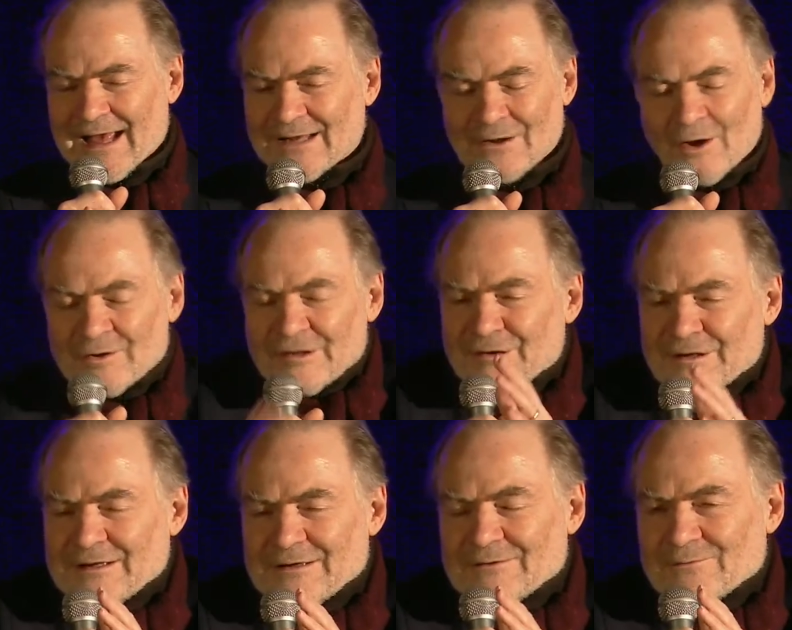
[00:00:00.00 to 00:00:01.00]
And
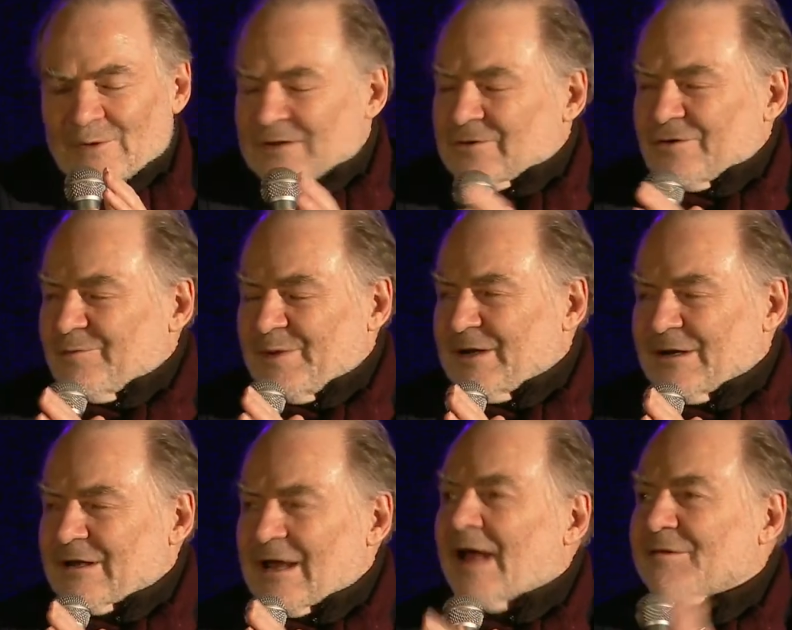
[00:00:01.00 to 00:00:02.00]
honestly, one could have been
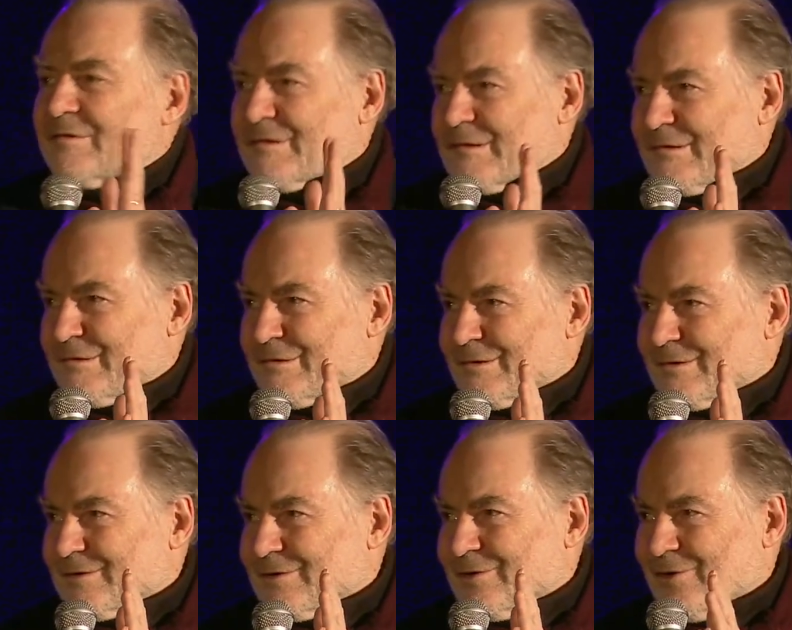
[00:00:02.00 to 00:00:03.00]
in Kansas
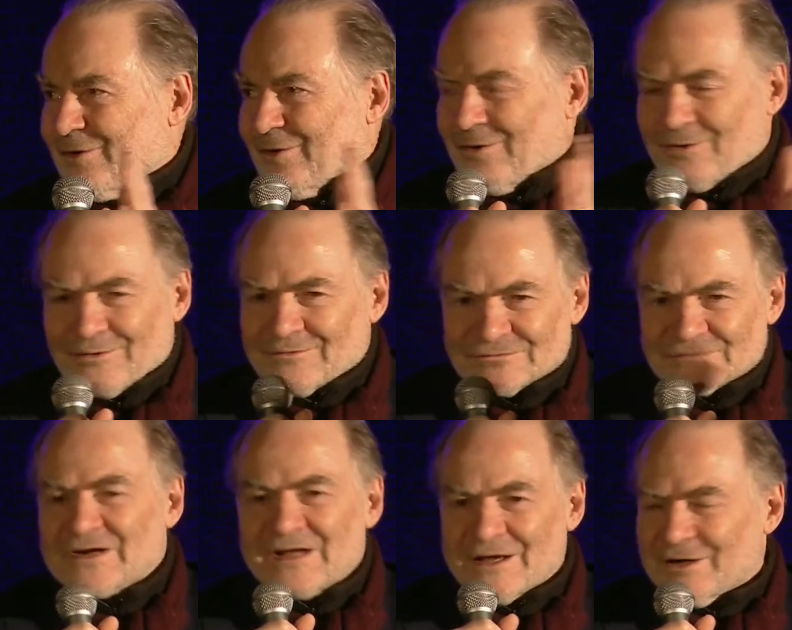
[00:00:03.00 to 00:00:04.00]
or
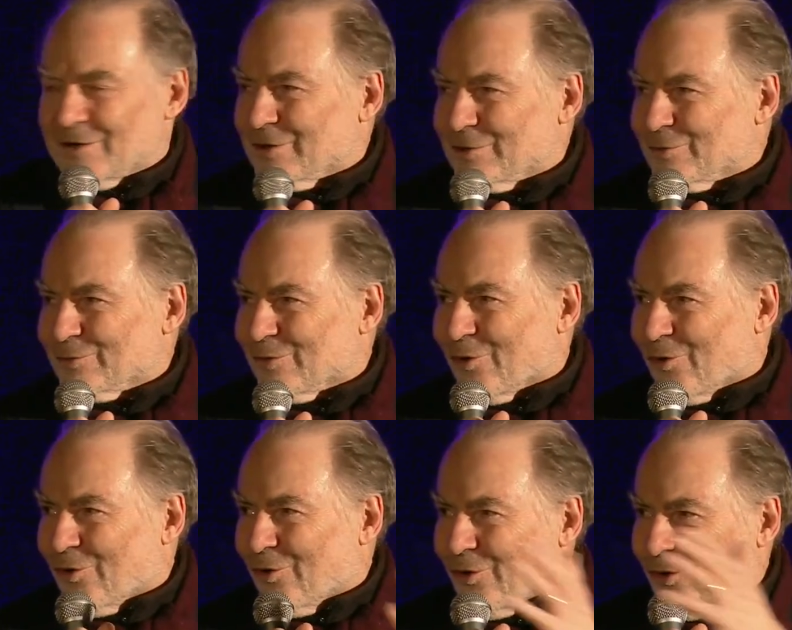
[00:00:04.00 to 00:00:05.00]
Rio
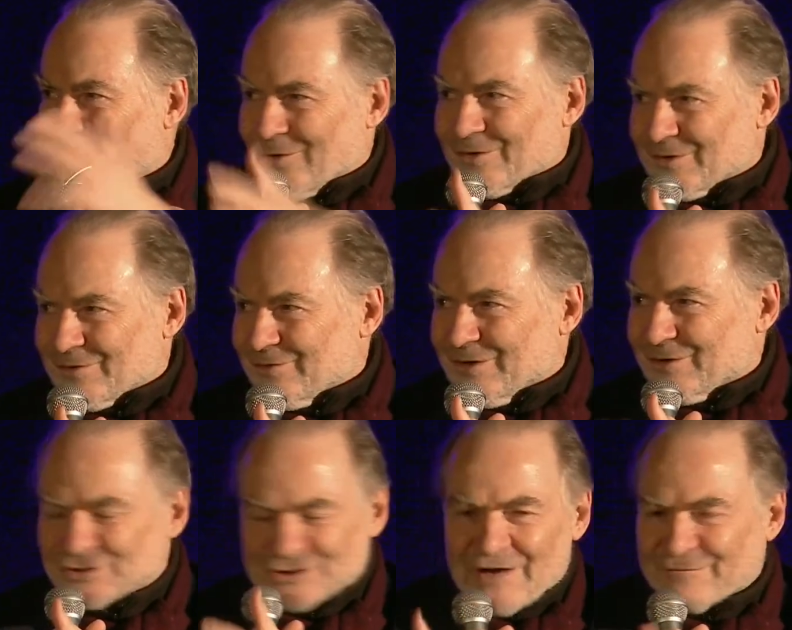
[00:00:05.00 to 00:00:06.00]
or,
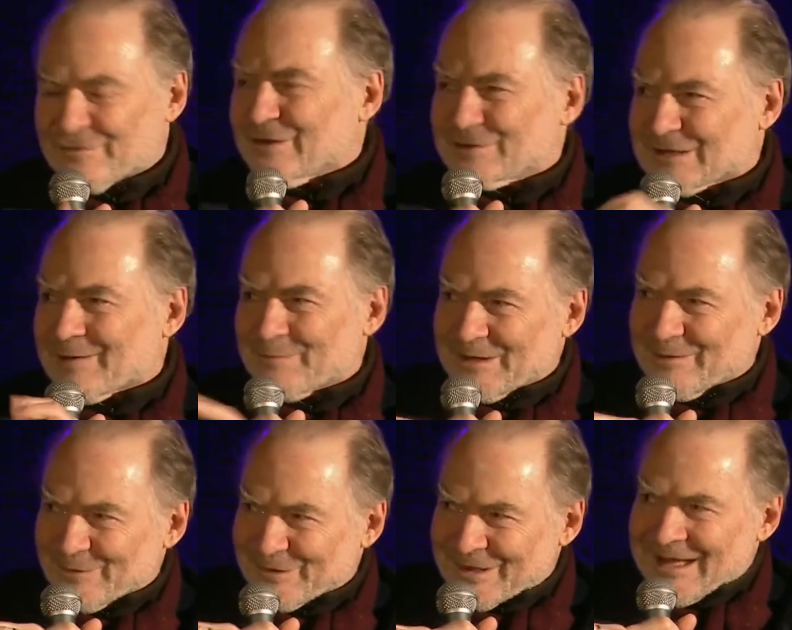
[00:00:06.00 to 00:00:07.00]
Sheffield.
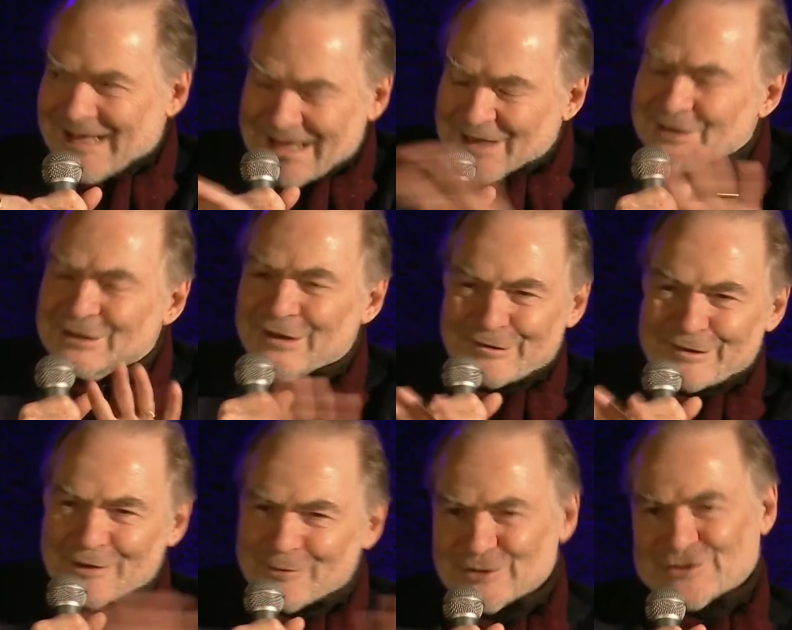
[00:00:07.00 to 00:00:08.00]
It was
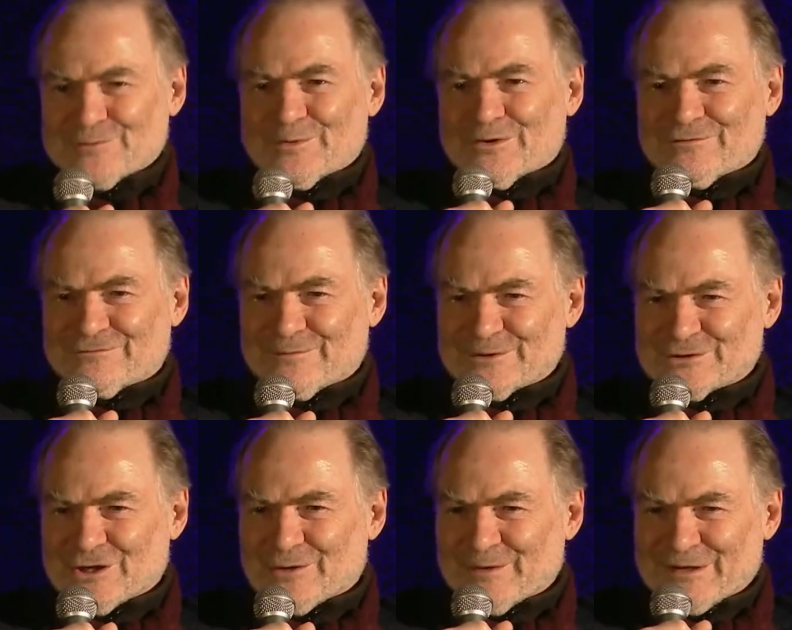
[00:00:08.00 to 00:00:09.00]
indistinguishable from a
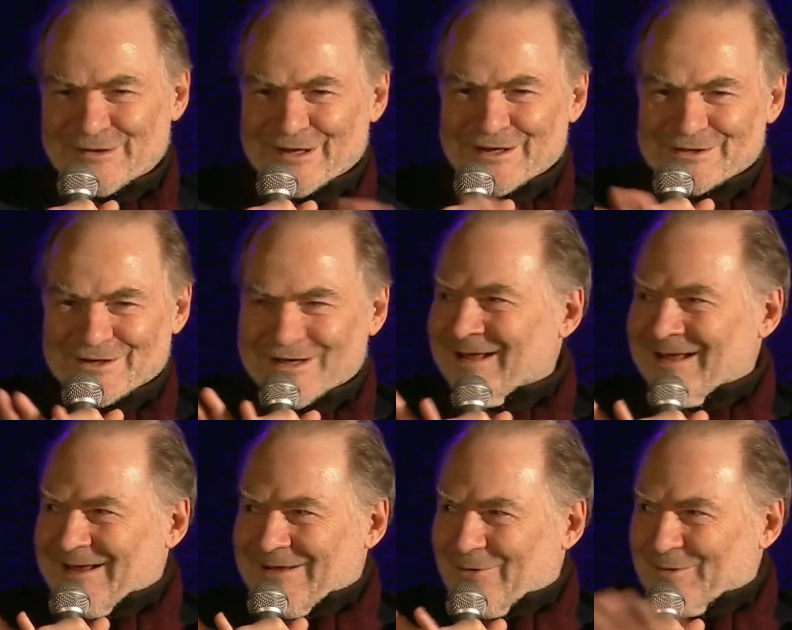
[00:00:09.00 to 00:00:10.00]
shopping center
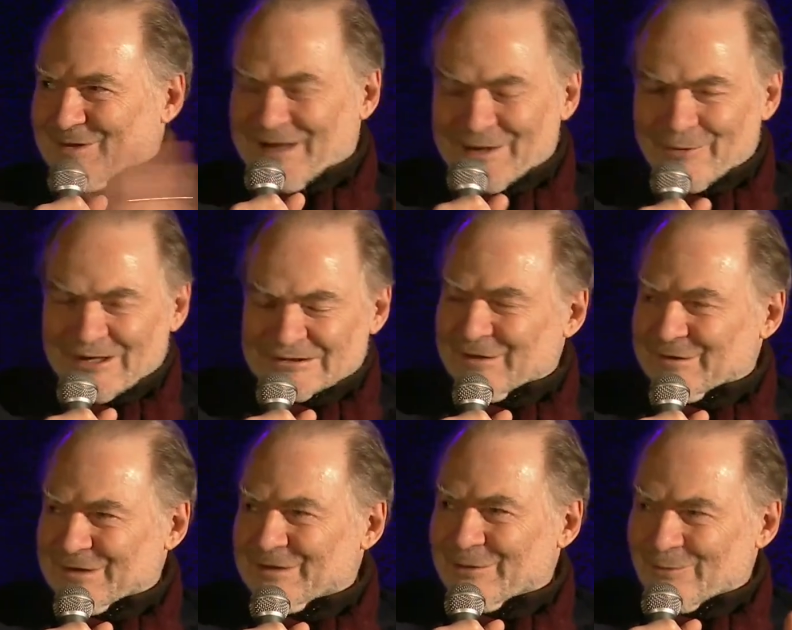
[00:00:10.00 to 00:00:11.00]
almost anywhere
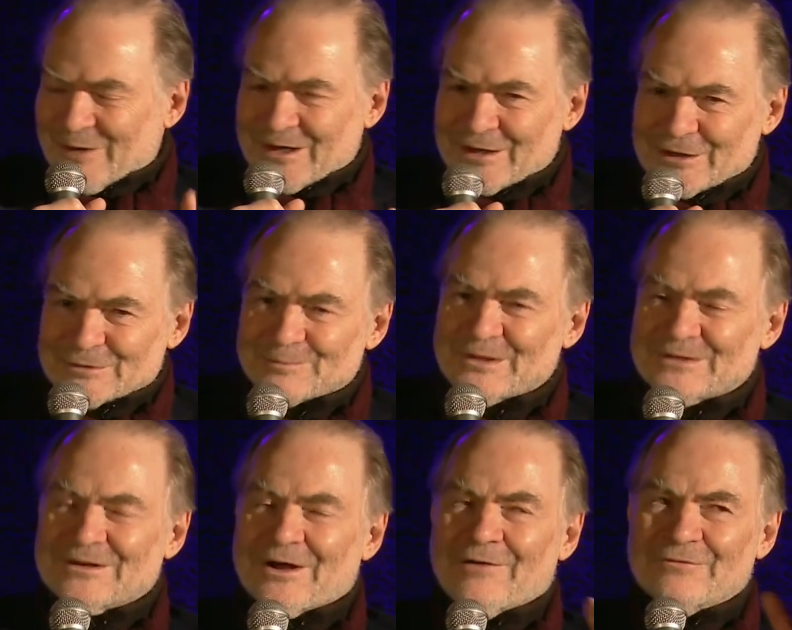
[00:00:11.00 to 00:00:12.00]
else in the world,
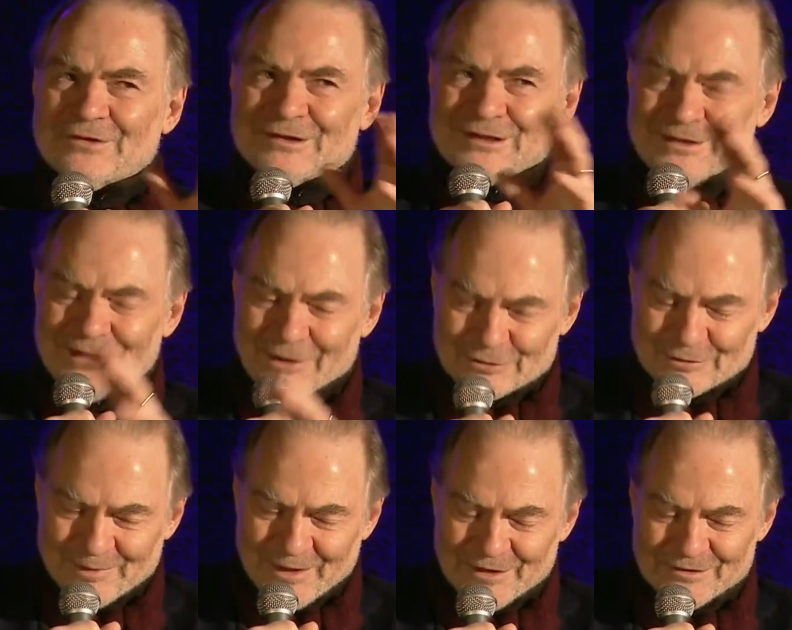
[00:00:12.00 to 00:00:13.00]
but obviously the
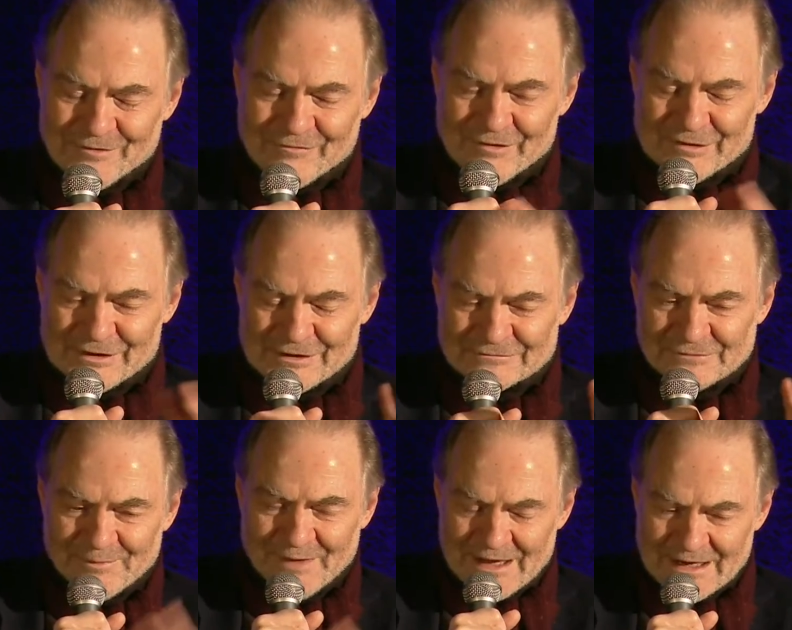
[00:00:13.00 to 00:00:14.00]
older parts of the city
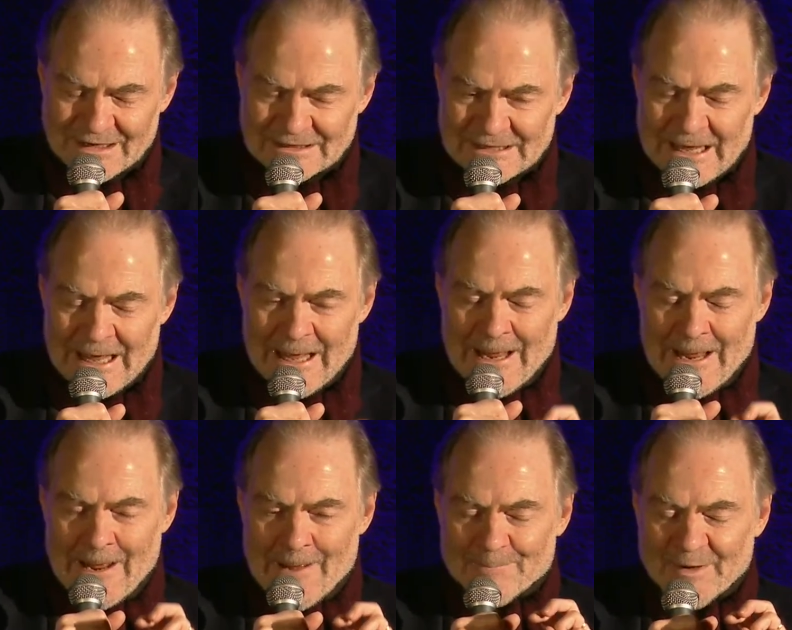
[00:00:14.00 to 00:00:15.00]
remain.
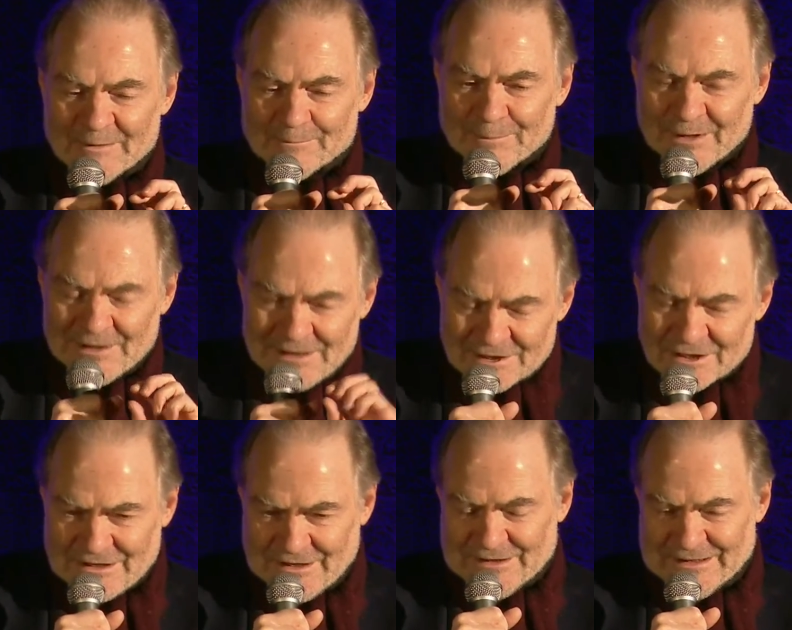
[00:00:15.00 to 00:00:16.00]
But
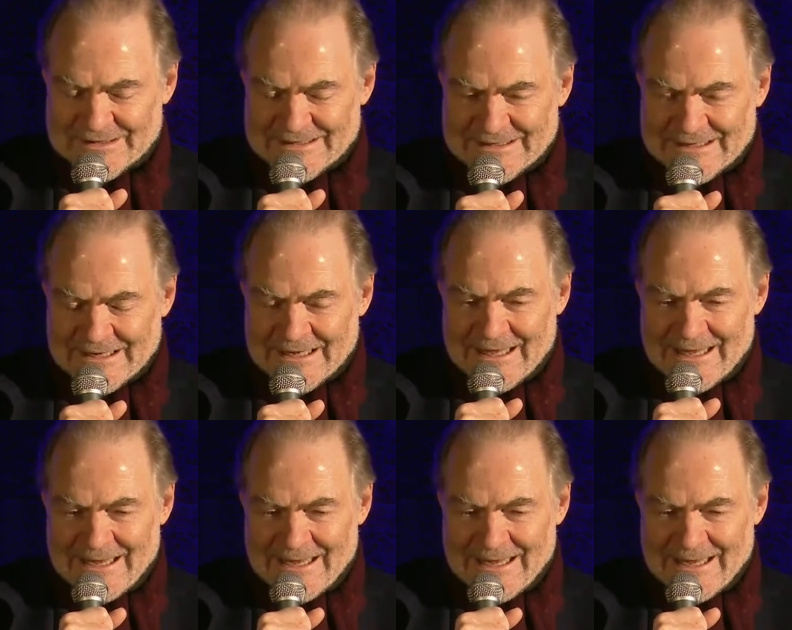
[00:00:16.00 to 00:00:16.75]
politically,